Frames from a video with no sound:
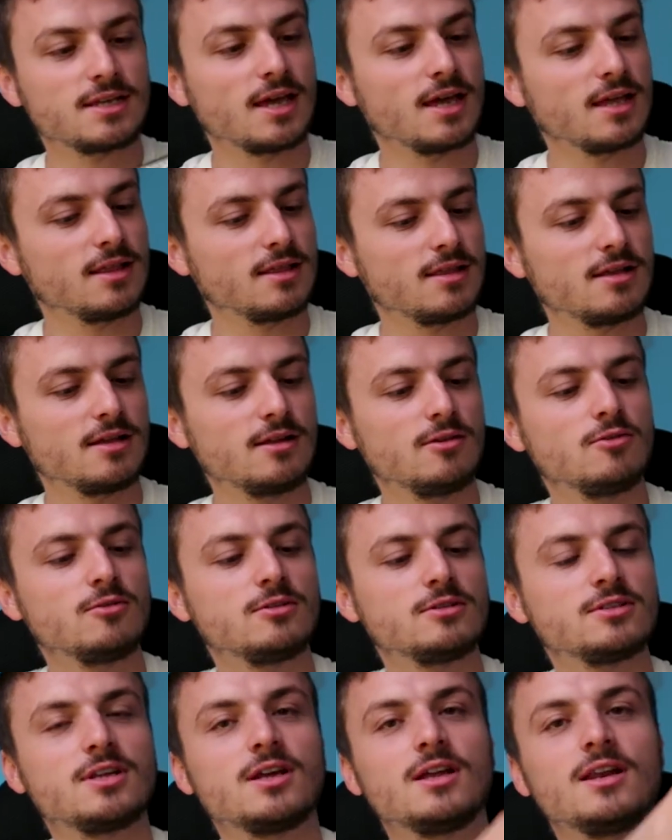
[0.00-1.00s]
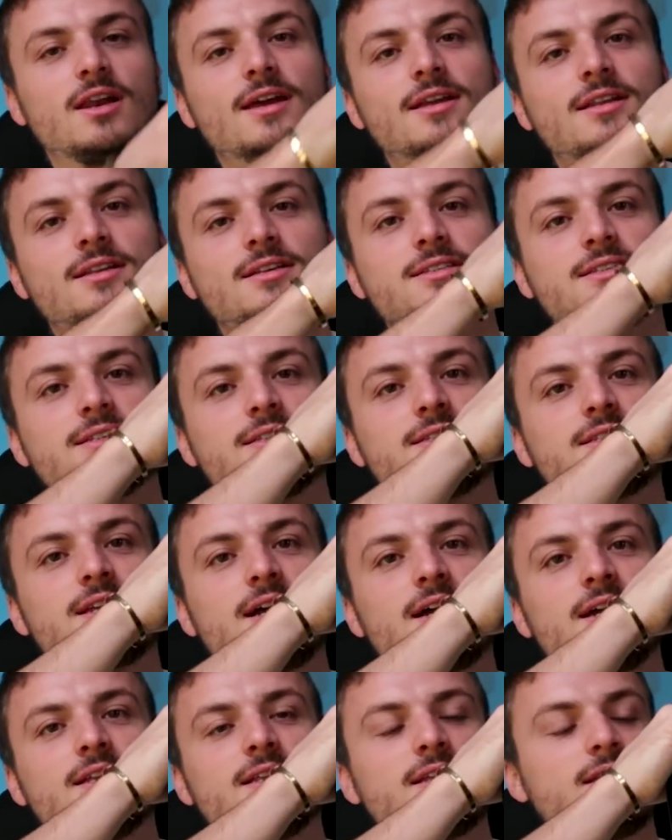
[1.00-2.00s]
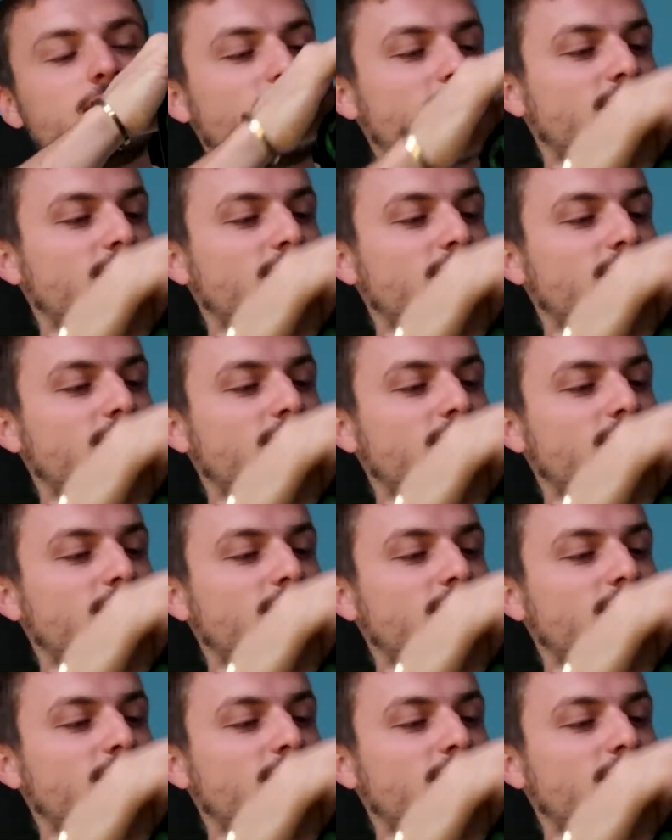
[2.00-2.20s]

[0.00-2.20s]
and looks like this inside,